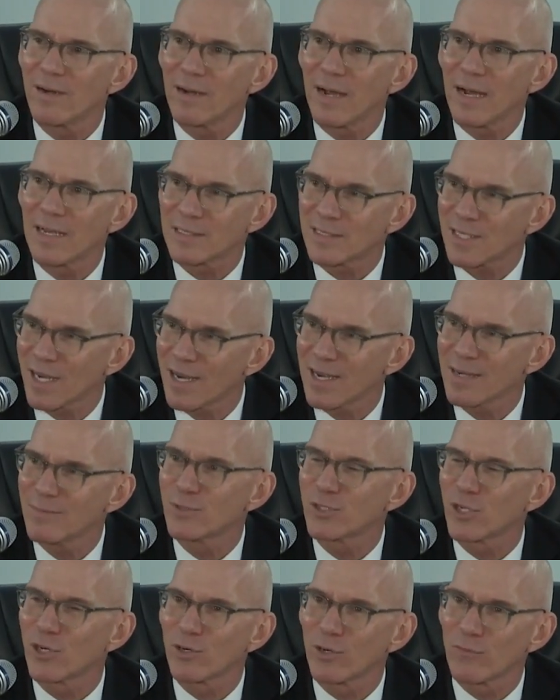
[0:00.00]
At
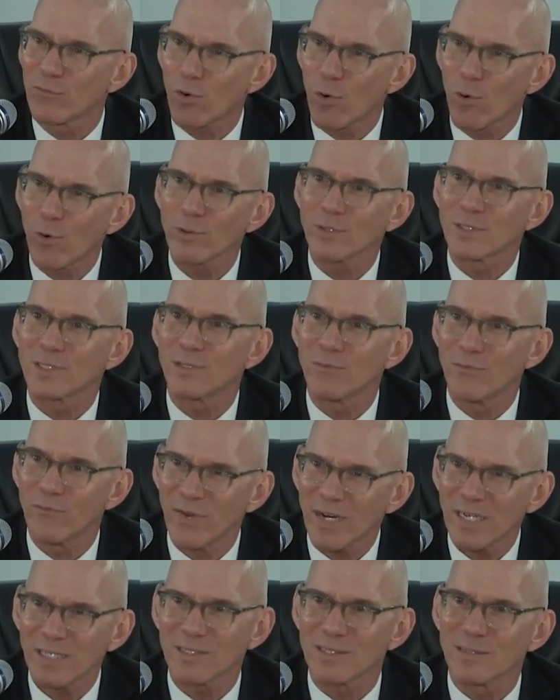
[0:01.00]
times are, of course,
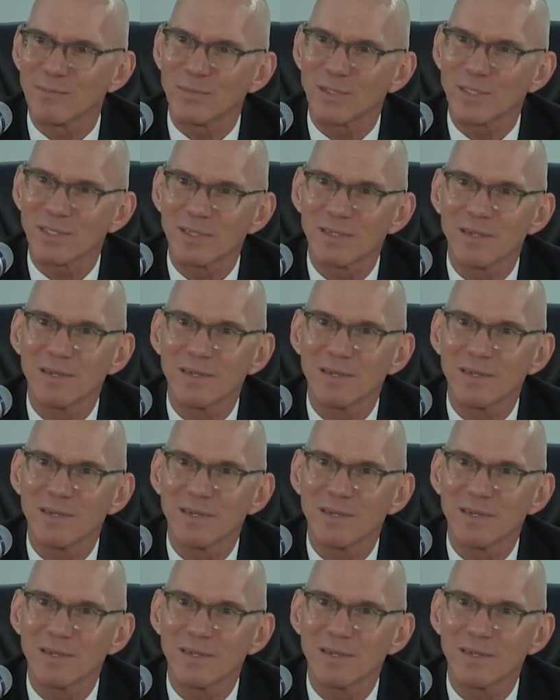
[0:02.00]
victims,